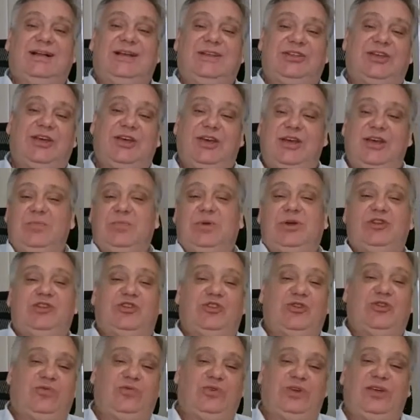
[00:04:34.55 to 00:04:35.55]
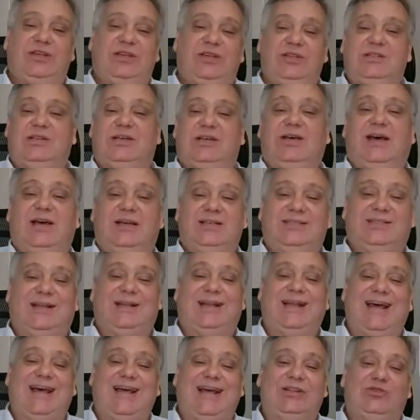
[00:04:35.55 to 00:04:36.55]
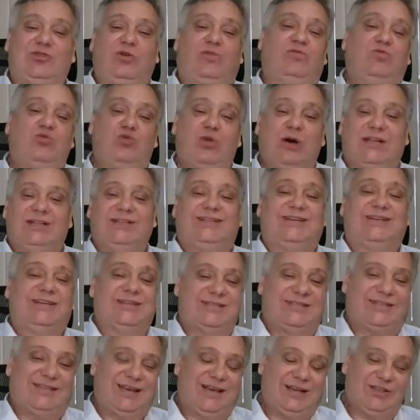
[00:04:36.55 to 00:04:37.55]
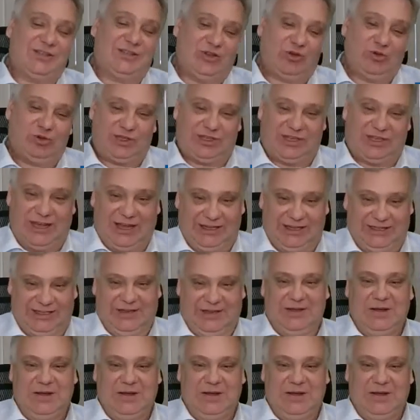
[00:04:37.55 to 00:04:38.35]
the image of India as a land of wonders, as you said,